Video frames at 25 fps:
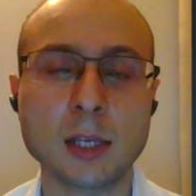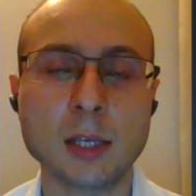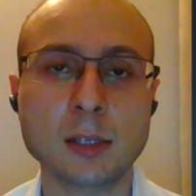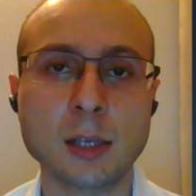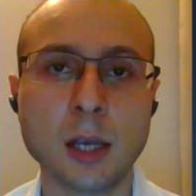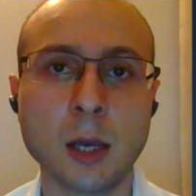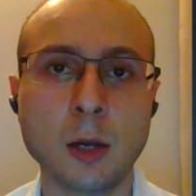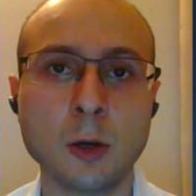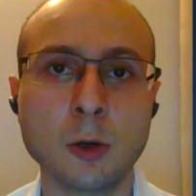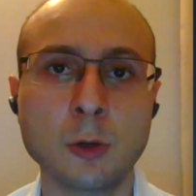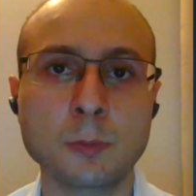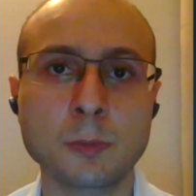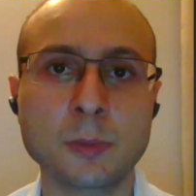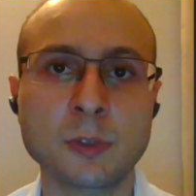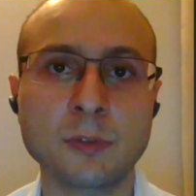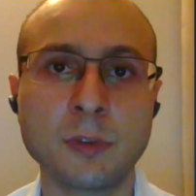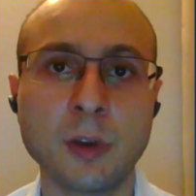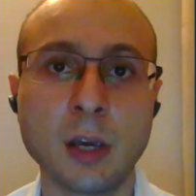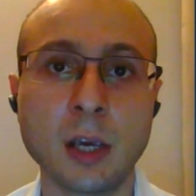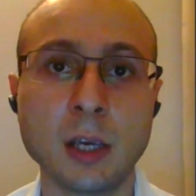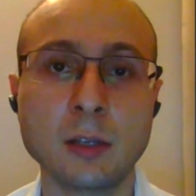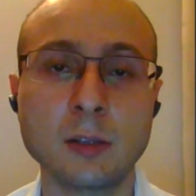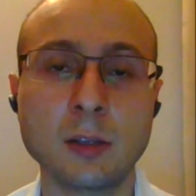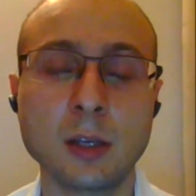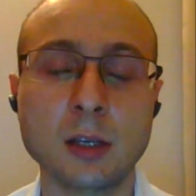as
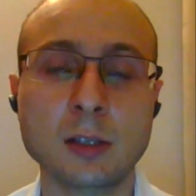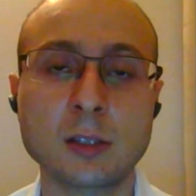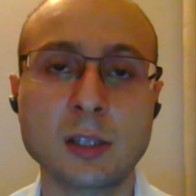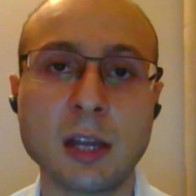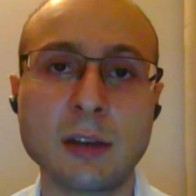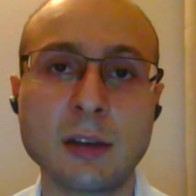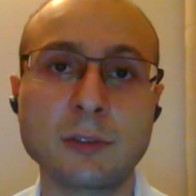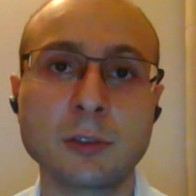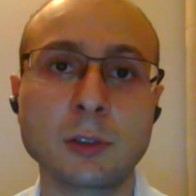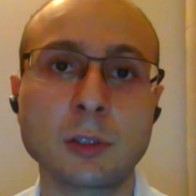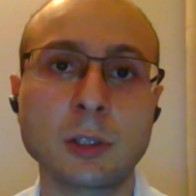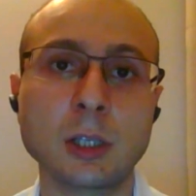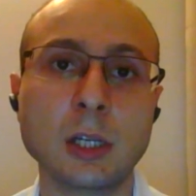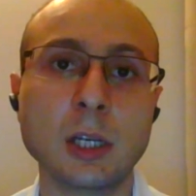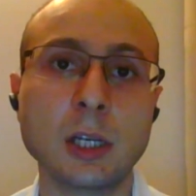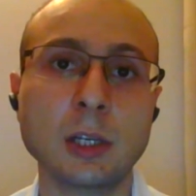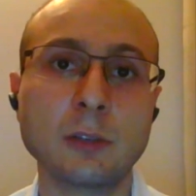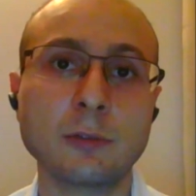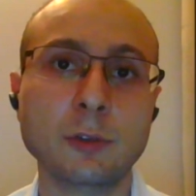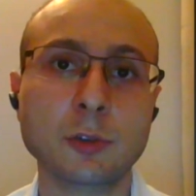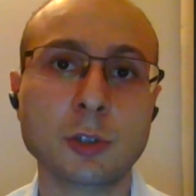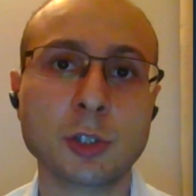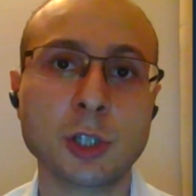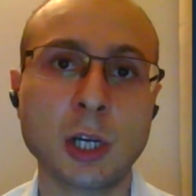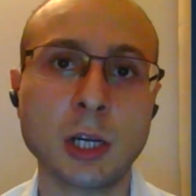helps fade. There's definitely
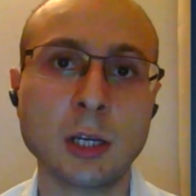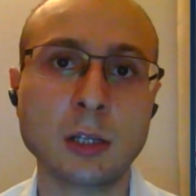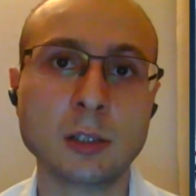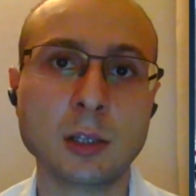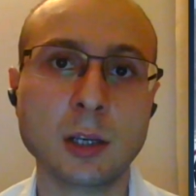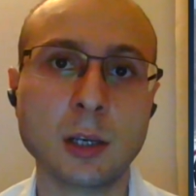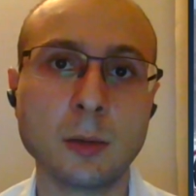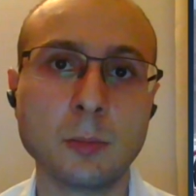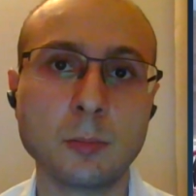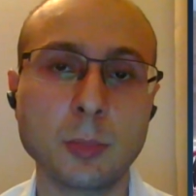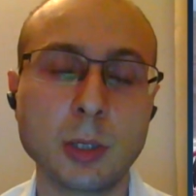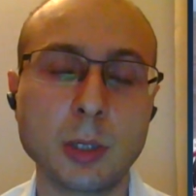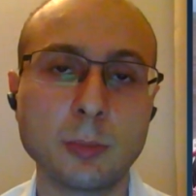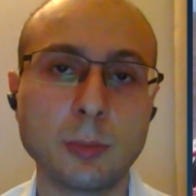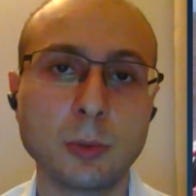need for shelter.